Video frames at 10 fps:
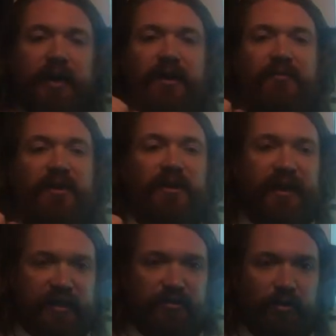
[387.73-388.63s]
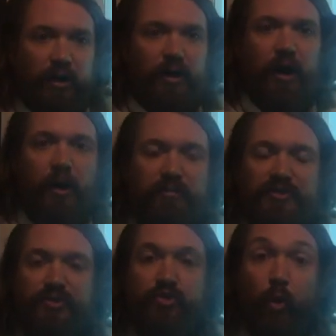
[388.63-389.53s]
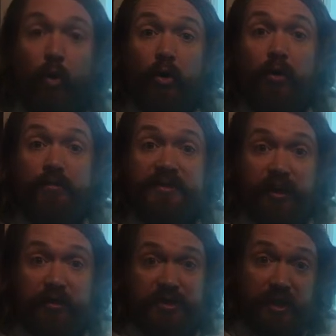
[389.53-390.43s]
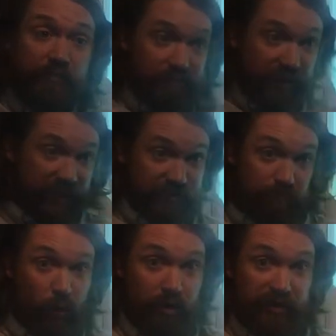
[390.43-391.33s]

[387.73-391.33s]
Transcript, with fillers: If an electron absorbs energy, it gets more